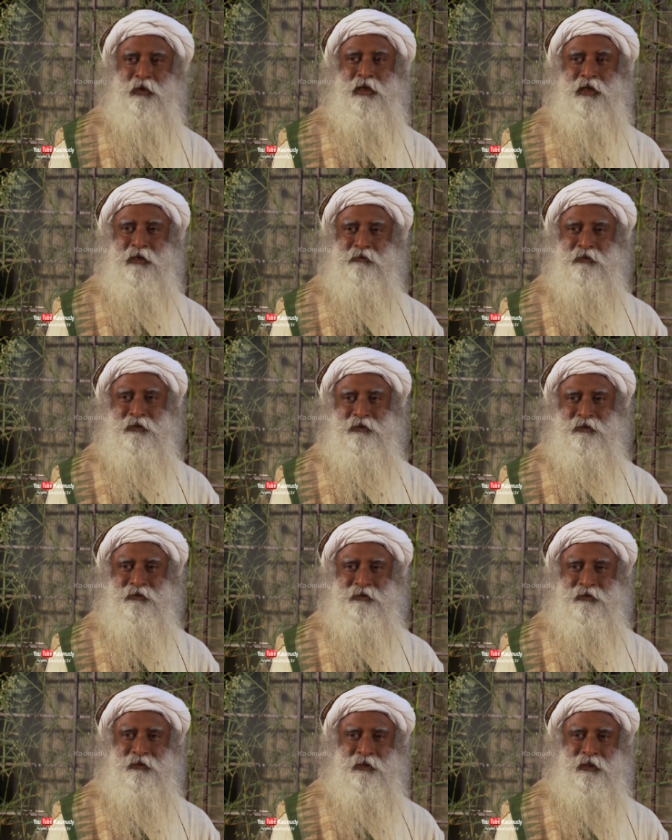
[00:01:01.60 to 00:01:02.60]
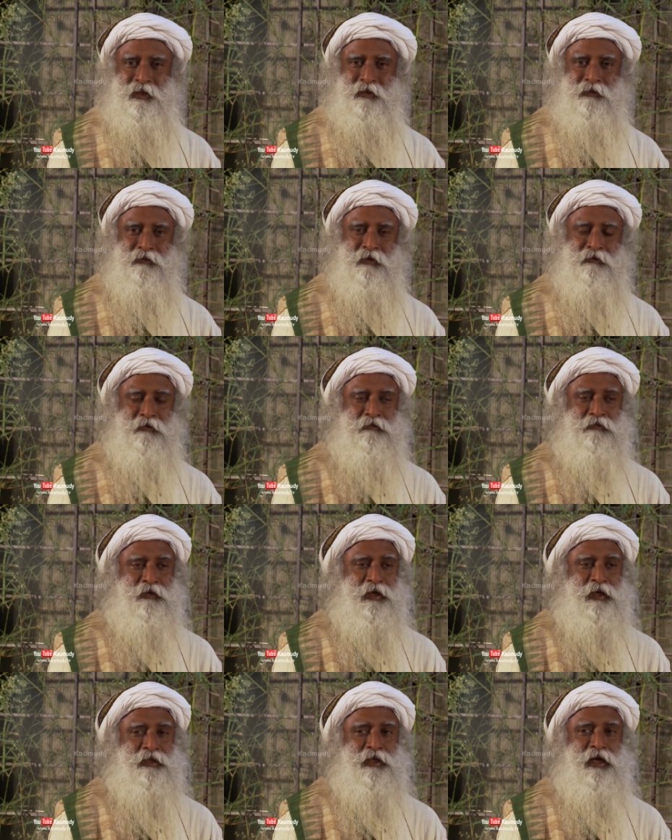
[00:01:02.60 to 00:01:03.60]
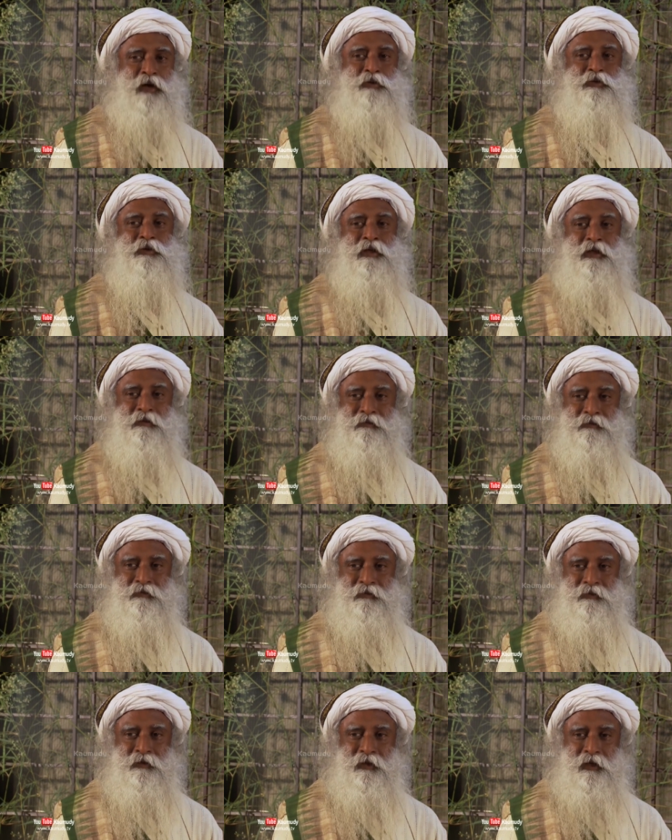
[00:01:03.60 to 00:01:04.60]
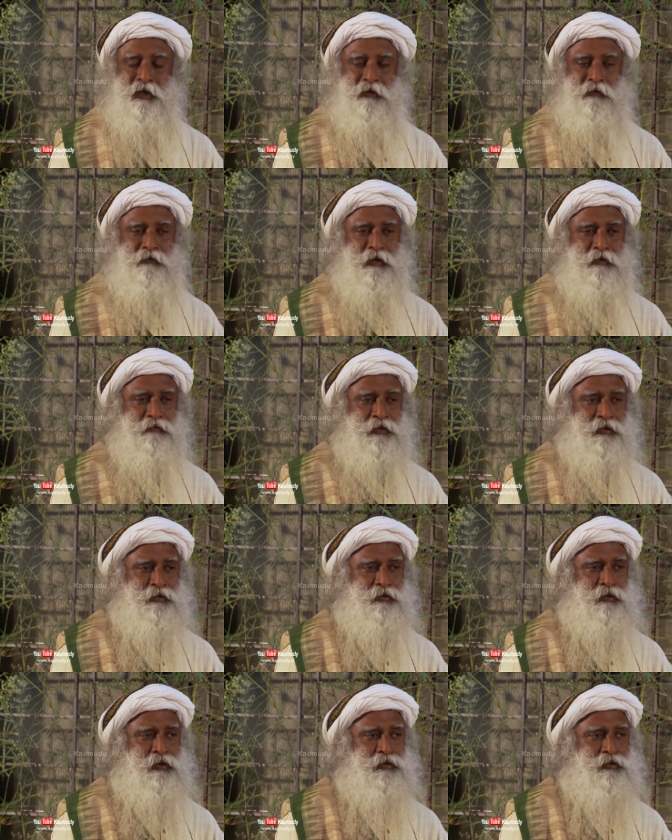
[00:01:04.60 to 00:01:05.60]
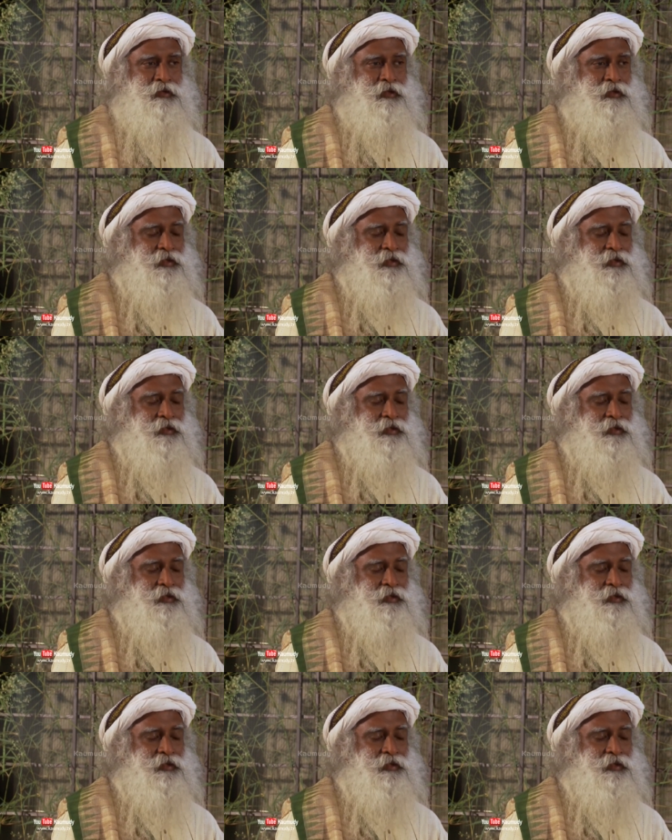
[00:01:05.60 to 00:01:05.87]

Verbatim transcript: we're living. When we forget how to live, when we do not